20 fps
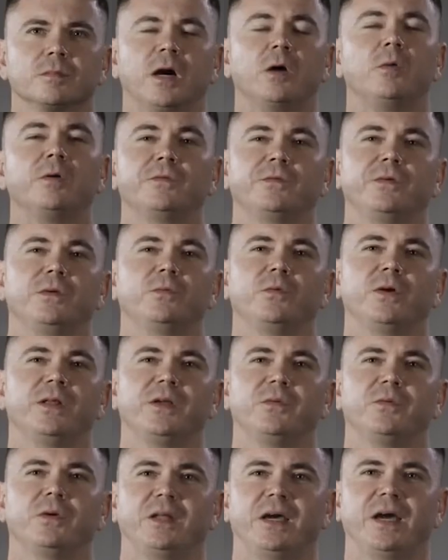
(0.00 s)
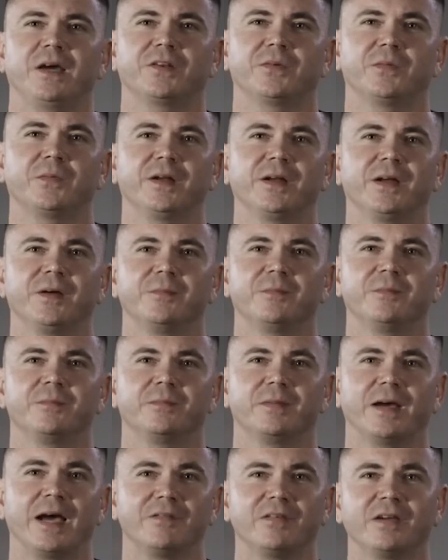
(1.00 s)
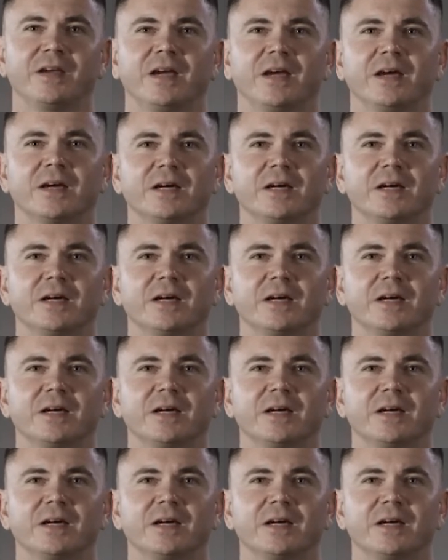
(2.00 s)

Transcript: I always feel really relaxed when I'm having a